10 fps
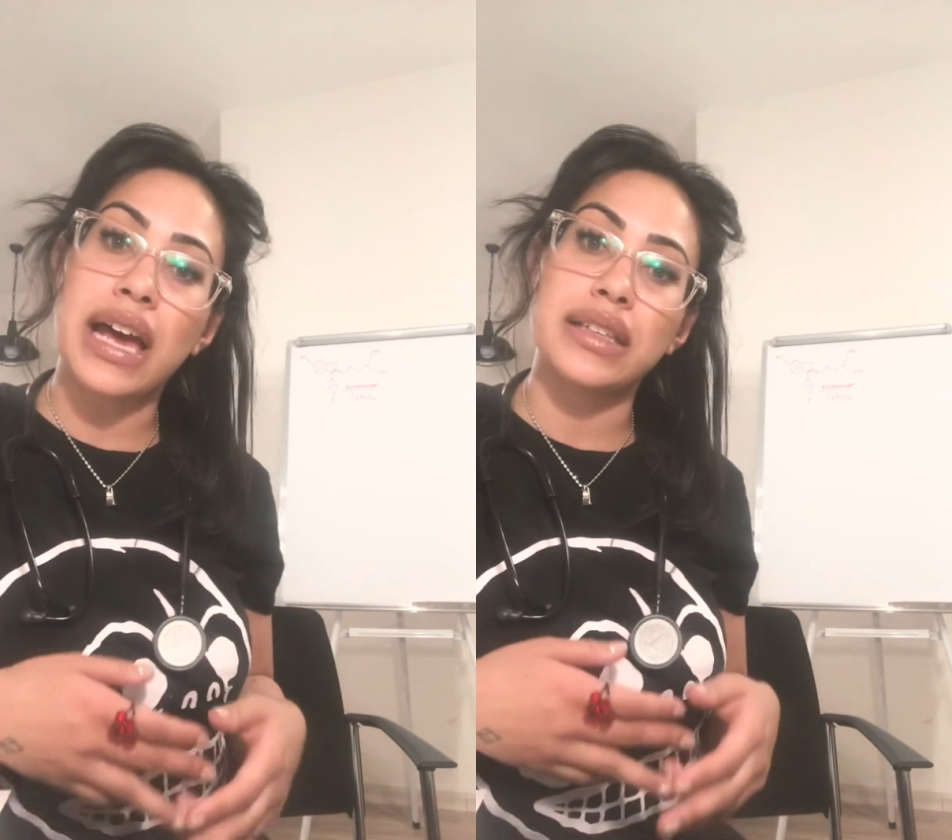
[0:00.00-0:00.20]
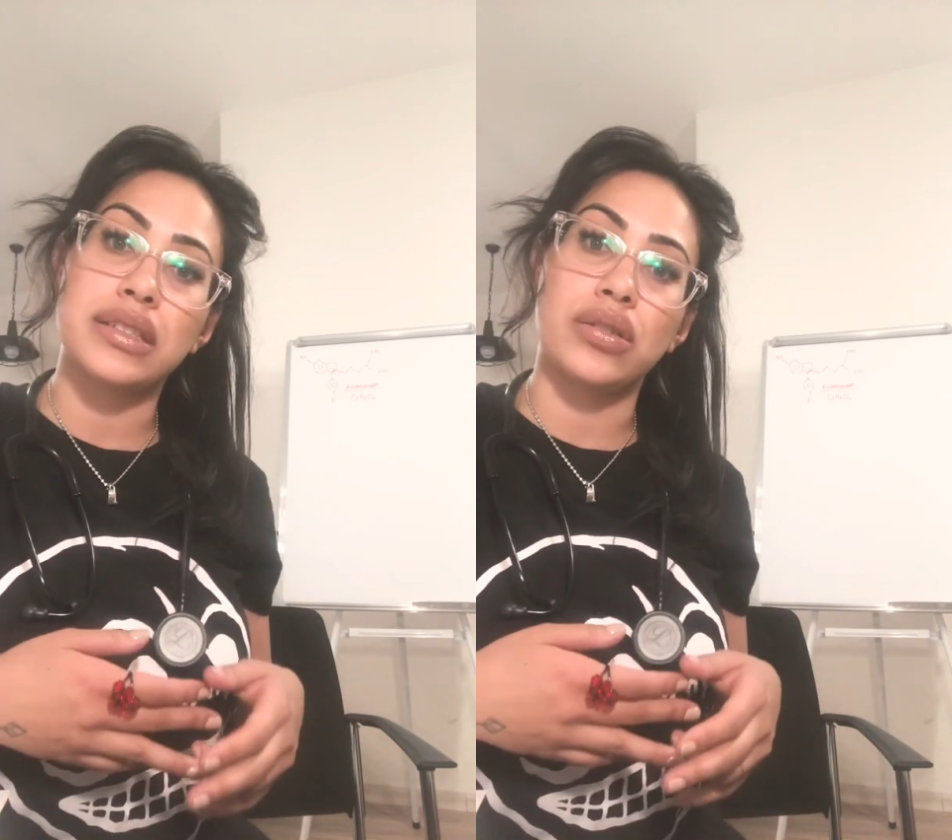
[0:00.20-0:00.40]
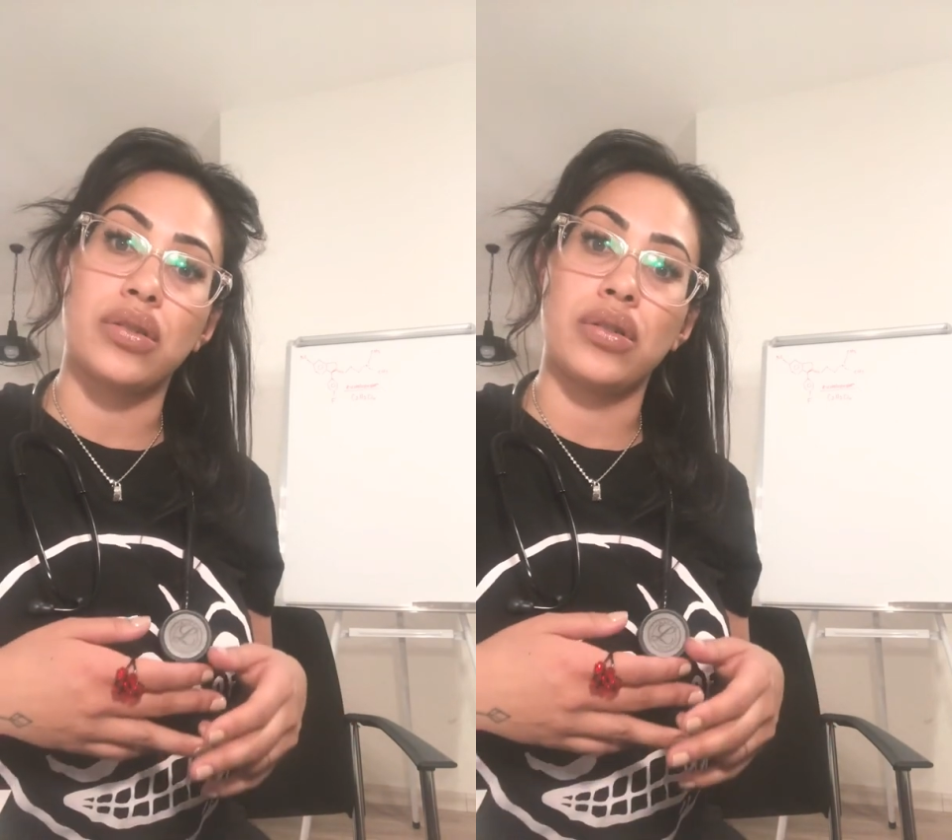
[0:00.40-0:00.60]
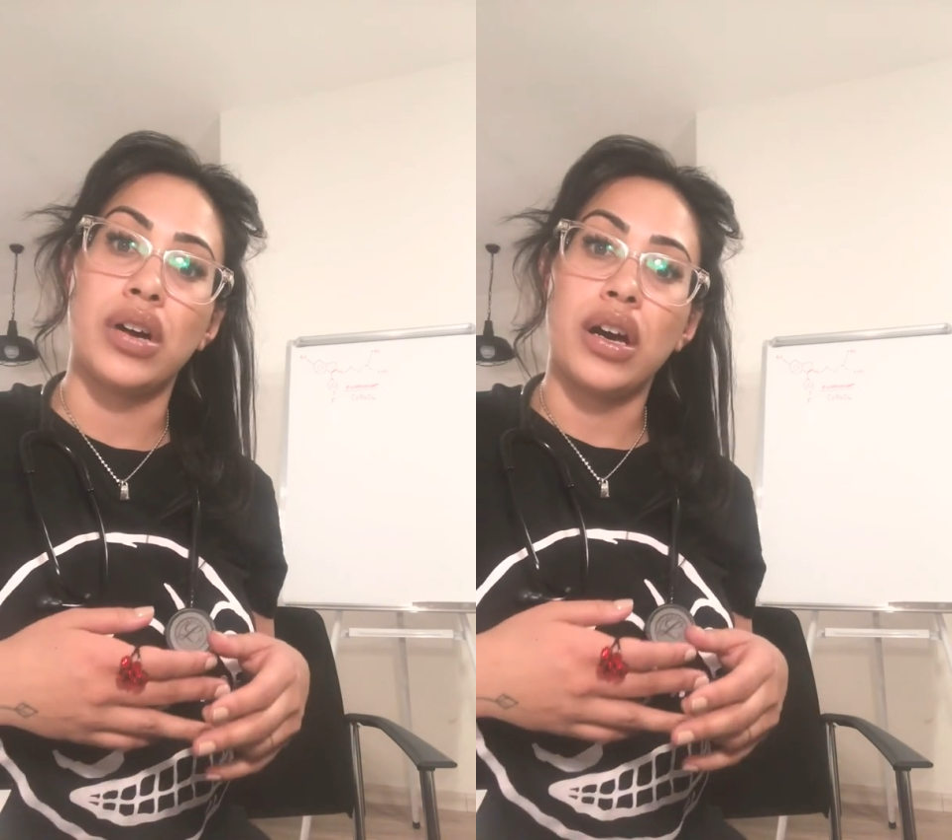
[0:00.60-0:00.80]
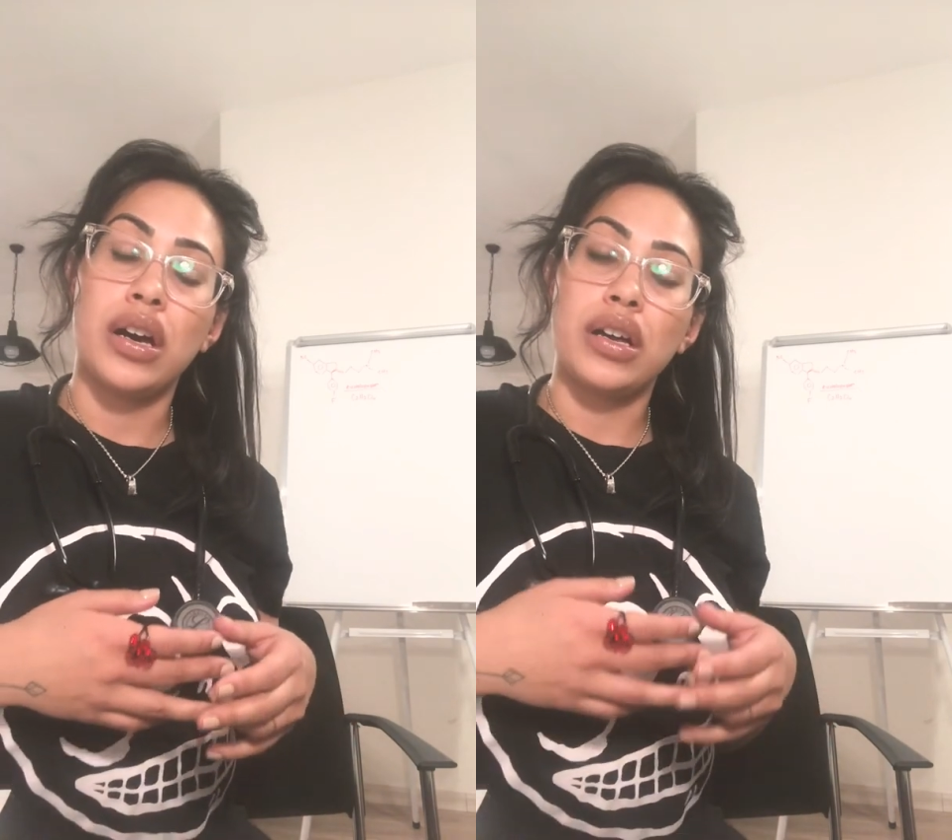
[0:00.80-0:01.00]
Has your
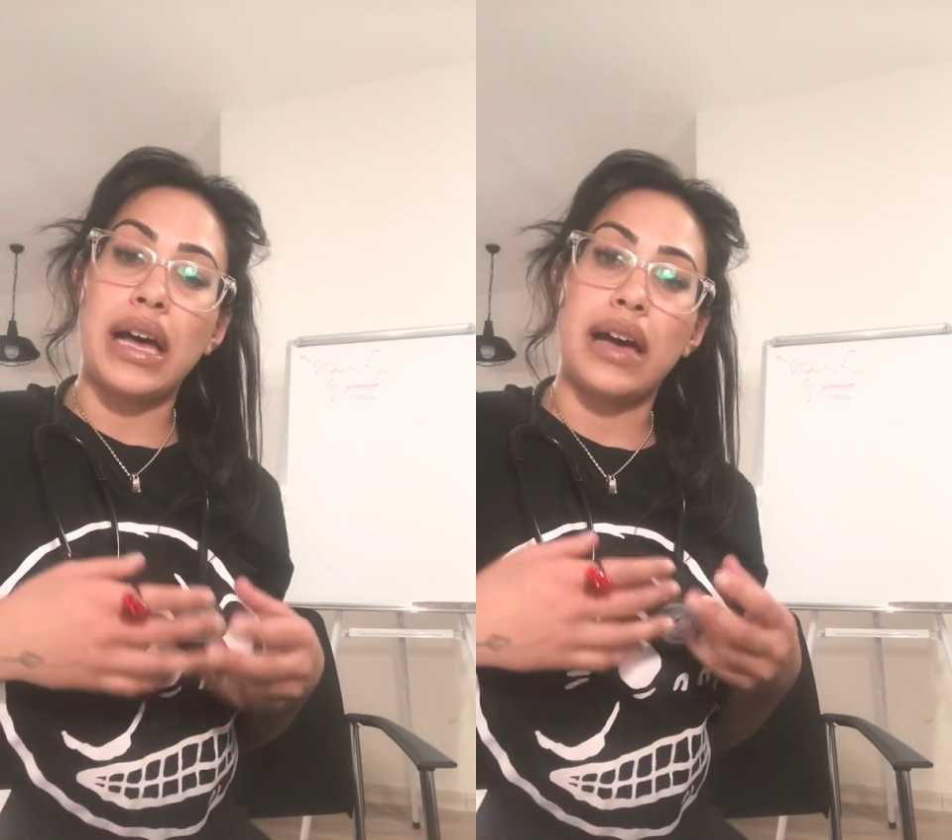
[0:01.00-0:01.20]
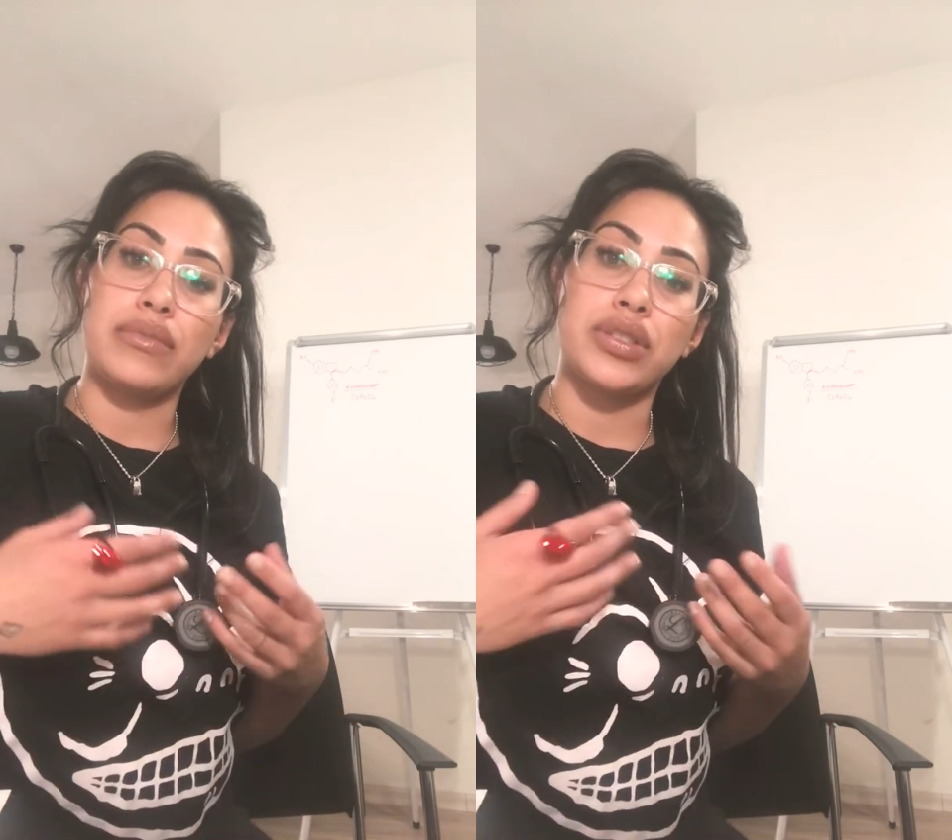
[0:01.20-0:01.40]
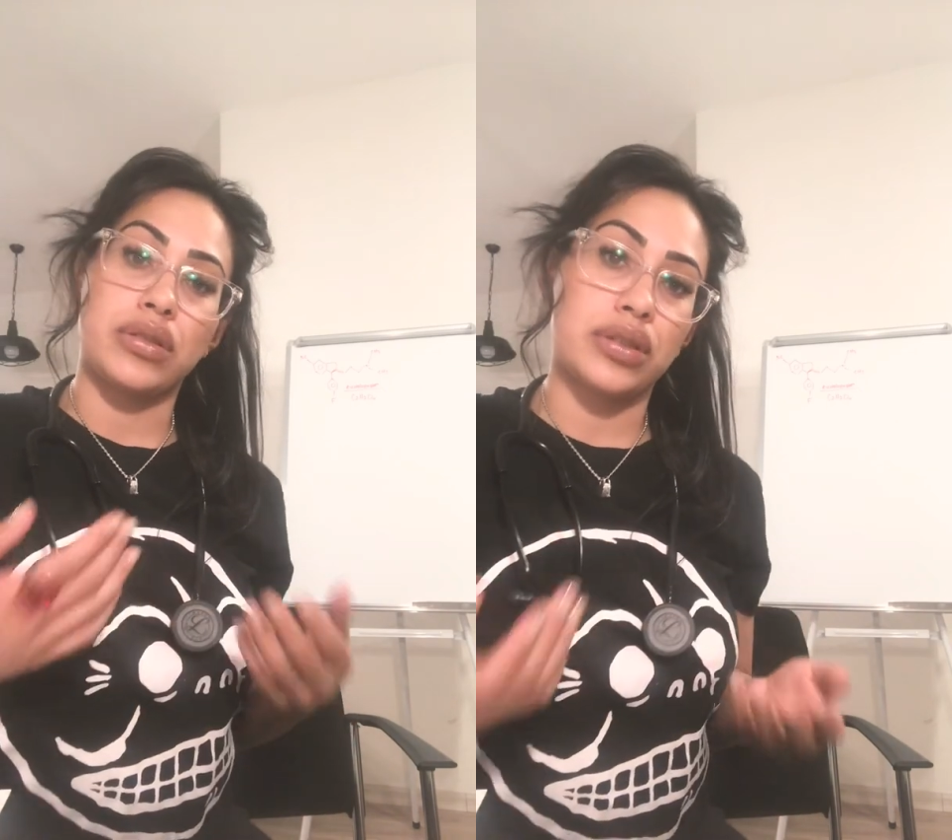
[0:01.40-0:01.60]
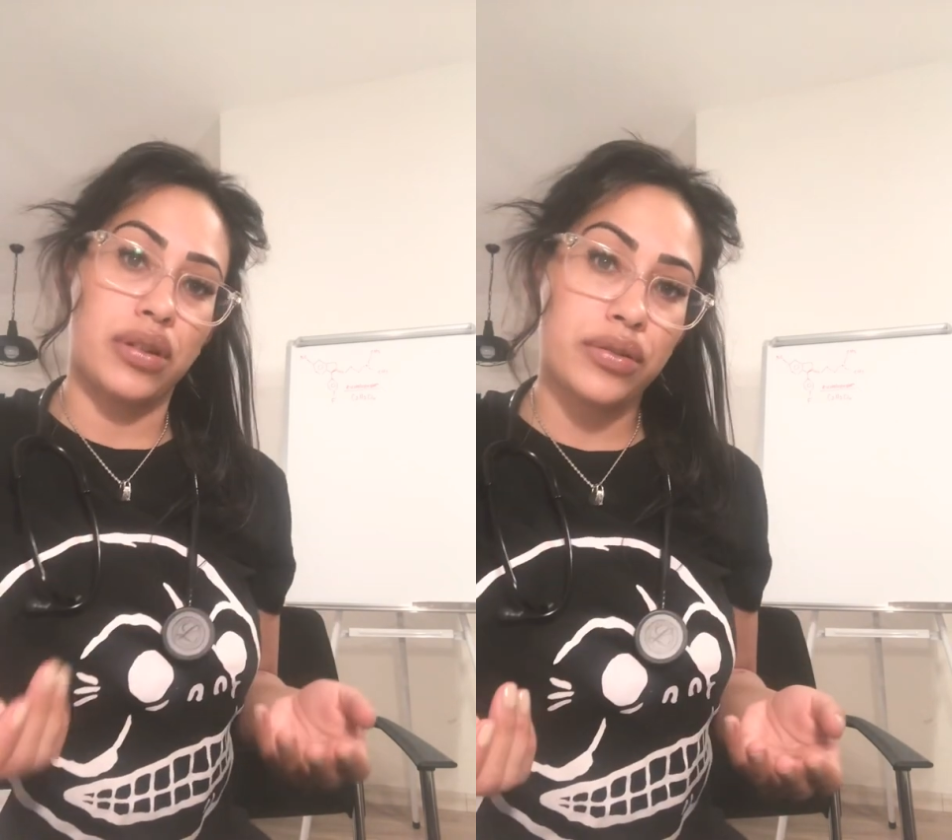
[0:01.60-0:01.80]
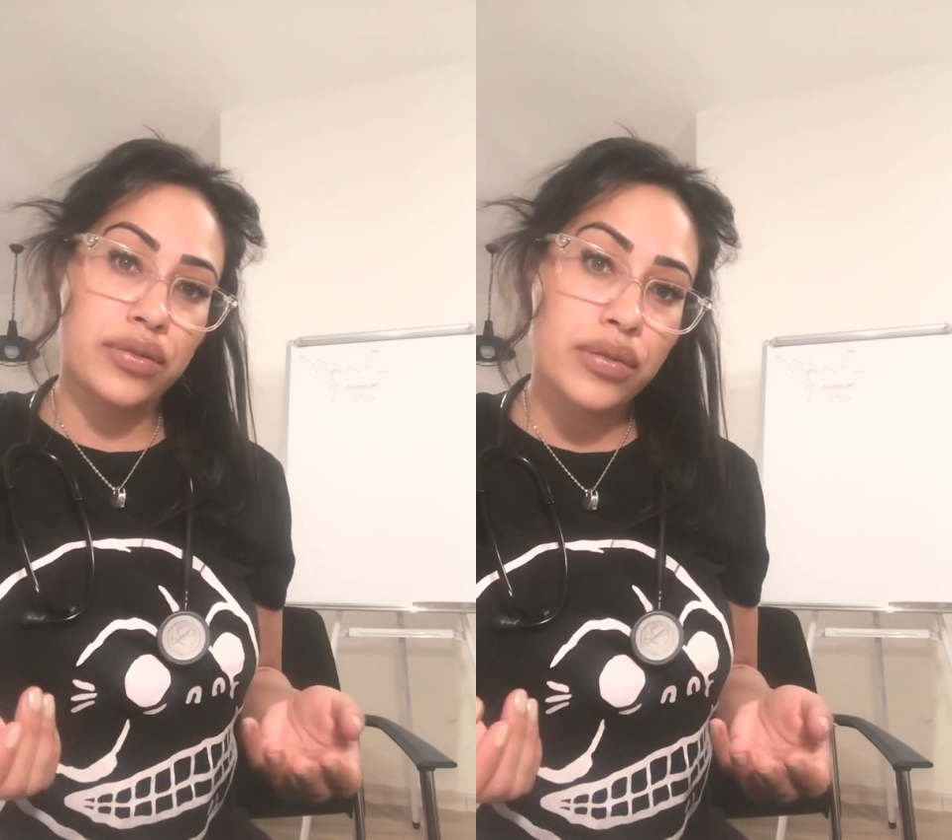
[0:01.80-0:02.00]
doctor
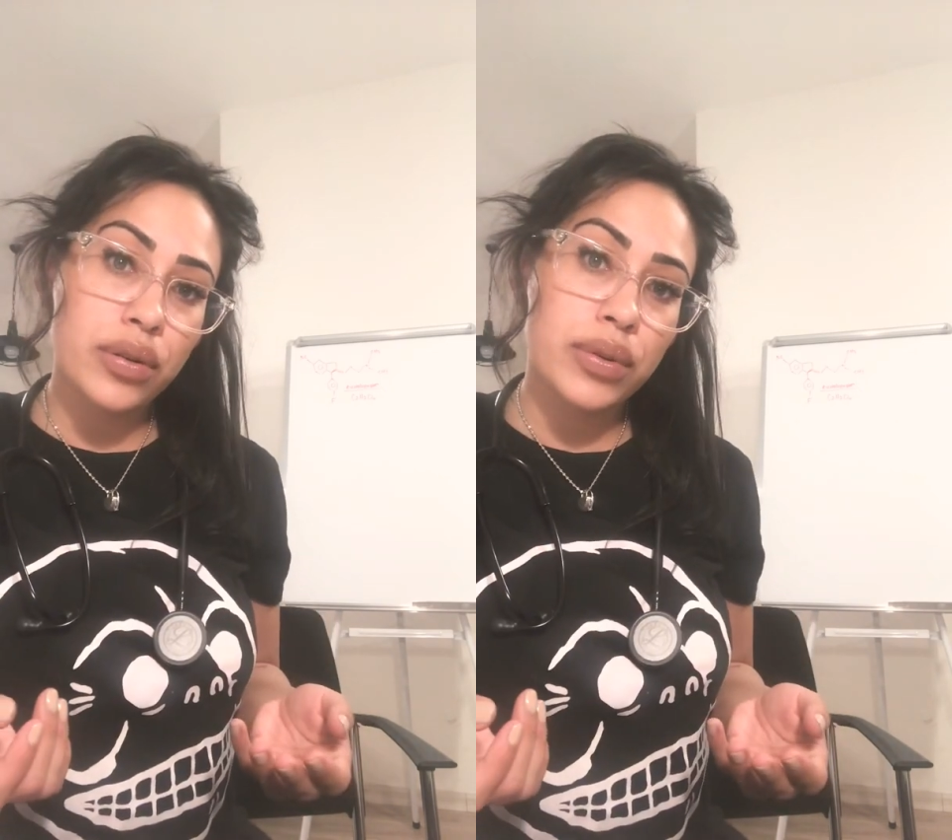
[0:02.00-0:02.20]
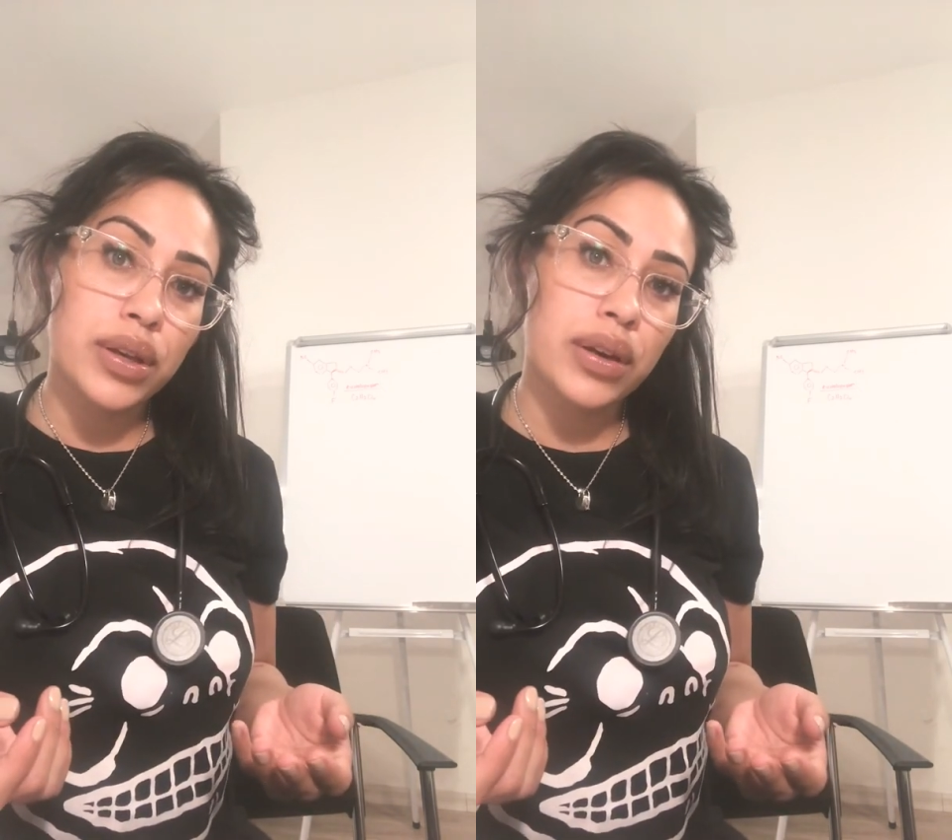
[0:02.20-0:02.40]
gone through it with you?